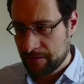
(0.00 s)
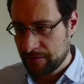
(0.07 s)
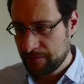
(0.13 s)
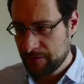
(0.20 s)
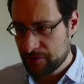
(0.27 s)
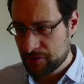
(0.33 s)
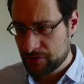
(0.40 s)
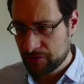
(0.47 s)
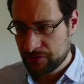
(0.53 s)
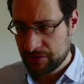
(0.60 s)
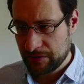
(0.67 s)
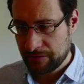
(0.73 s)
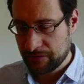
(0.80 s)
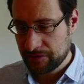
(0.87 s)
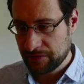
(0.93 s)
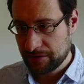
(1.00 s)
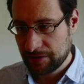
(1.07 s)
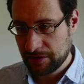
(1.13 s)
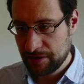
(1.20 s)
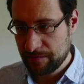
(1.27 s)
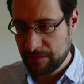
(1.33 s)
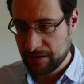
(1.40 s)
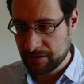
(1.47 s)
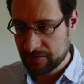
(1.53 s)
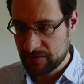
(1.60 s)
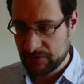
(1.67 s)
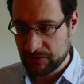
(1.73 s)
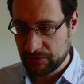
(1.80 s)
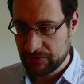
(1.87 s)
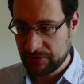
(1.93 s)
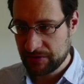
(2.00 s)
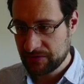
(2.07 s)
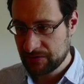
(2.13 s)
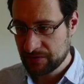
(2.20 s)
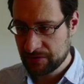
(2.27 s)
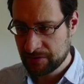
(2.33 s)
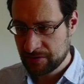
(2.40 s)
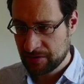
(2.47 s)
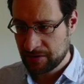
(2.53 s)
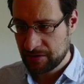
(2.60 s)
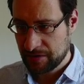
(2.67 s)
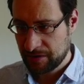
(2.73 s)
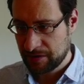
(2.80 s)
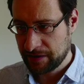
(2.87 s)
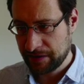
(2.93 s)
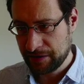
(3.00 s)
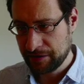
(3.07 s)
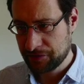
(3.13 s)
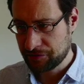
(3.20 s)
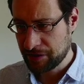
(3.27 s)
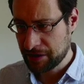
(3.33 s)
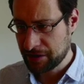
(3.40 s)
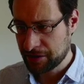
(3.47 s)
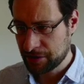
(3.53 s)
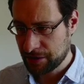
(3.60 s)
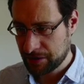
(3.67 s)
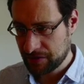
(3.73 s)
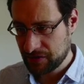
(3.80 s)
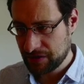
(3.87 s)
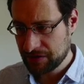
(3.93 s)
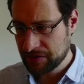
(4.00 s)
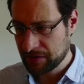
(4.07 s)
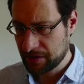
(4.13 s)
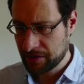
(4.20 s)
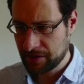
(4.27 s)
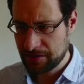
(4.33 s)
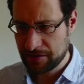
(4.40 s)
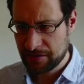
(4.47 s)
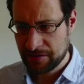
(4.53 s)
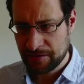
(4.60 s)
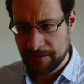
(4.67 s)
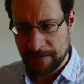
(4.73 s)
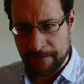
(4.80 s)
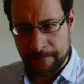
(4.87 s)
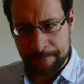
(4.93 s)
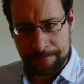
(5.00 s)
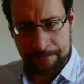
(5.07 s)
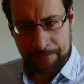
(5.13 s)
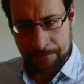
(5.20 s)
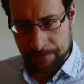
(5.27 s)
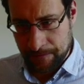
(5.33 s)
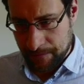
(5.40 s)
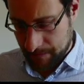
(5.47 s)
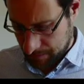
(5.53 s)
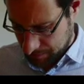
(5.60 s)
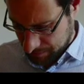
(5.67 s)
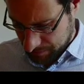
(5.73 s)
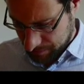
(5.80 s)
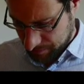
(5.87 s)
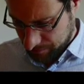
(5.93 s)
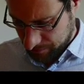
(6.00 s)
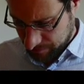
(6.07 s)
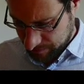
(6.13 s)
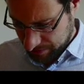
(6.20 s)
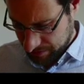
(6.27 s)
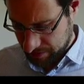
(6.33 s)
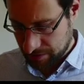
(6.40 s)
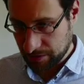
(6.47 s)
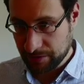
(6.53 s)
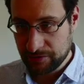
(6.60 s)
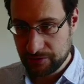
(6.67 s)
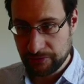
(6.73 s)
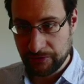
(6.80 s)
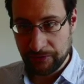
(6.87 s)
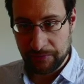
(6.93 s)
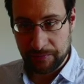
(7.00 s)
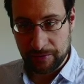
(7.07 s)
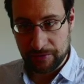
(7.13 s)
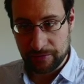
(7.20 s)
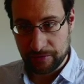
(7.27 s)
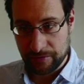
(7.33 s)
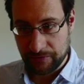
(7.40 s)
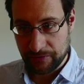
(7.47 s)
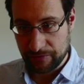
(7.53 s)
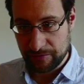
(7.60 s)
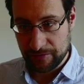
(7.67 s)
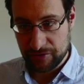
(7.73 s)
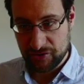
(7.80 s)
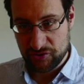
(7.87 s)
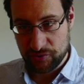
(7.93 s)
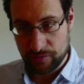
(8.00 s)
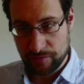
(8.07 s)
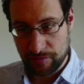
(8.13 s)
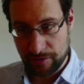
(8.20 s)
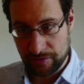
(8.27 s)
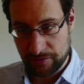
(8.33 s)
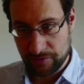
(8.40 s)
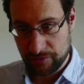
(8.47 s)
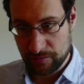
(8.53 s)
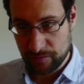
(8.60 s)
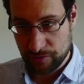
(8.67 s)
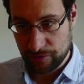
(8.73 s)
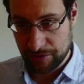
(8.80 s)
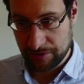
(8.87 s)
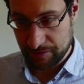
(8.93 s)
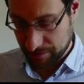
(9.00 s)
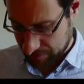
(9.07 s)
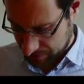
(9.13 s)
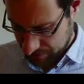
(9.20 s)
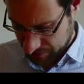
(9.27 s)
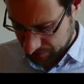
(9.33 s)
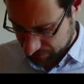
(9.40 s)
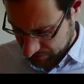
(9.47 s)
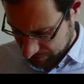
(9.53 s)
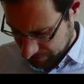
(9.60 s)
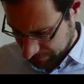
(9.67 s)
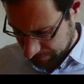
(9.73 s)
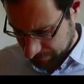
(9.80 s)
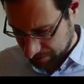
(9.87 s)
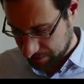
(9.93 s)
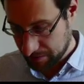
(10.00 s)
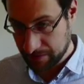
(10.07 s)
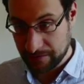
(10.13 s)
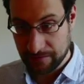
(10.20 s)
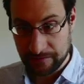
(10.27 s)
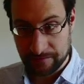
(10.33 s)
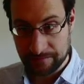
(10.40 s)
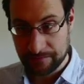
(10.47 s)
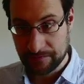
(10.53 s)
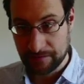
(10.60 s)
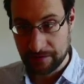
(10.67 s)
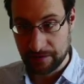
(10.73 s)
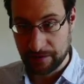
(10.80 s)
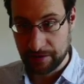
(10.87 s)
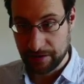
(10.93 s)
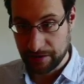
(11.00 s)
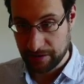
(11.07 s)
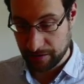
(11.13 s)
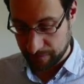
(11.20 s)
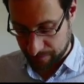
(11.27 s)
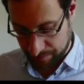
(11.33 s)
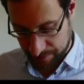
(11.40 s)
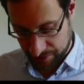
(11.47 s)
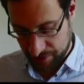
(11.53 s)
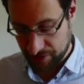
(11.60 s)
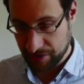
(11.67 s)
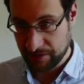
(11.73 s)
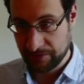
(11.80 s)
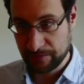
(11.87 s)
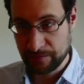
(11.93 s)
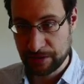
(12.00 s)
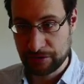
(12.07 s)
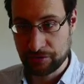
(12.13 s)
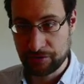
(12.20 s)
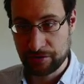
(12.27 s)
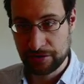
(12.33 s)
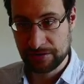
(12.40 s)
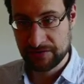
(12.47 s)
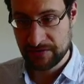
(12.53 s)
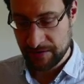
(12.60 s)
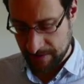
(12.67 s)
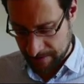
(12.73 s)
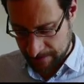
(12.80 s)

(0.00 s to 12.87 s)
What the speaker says: We should definitely make it so that the nightly tracker and data can automatically do this, because we sure want to do more interesting stuff again, like FPGAs and microkernels.